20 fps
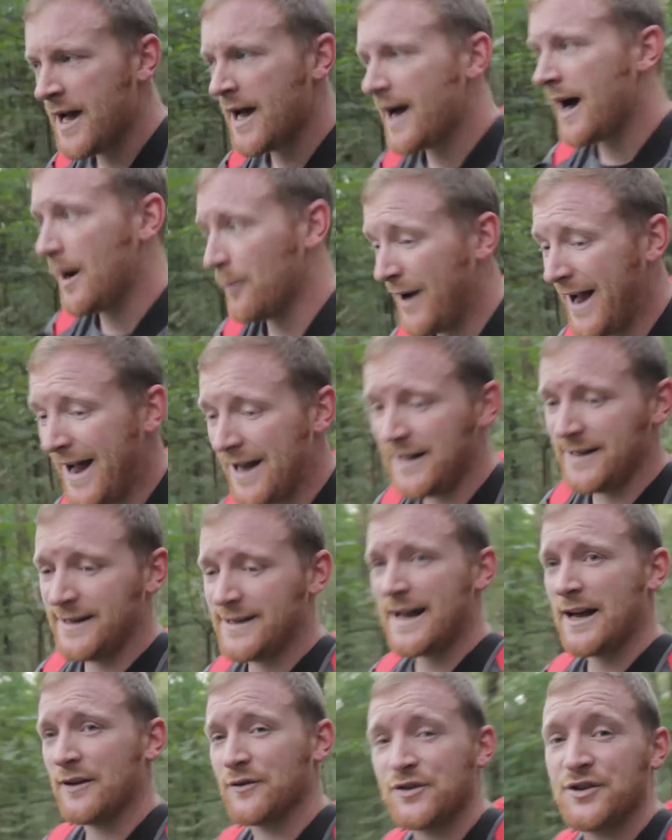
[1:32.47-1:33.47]
and we're heading
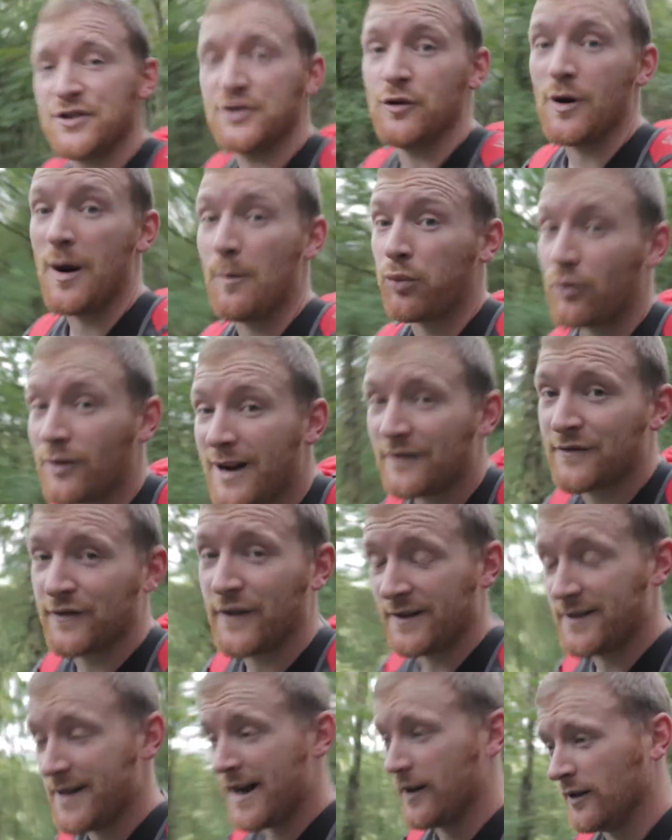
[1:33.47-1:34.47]
down to
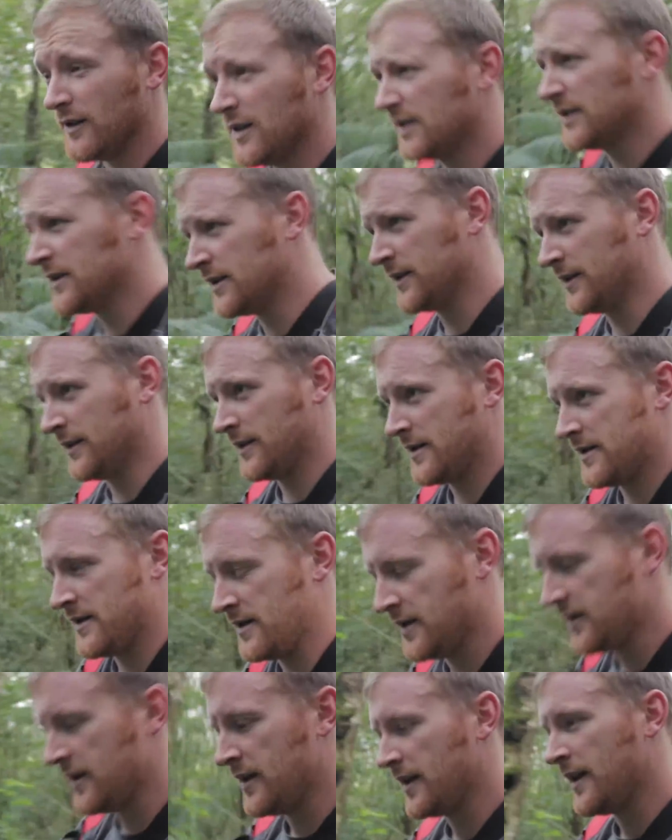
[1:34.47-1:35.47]
Bradford Dale
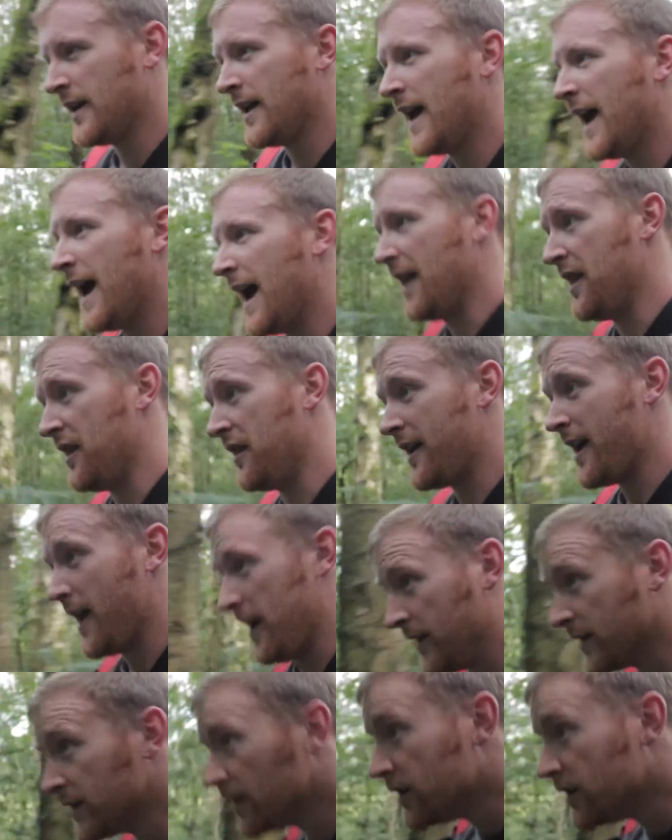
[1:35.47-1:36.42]
and then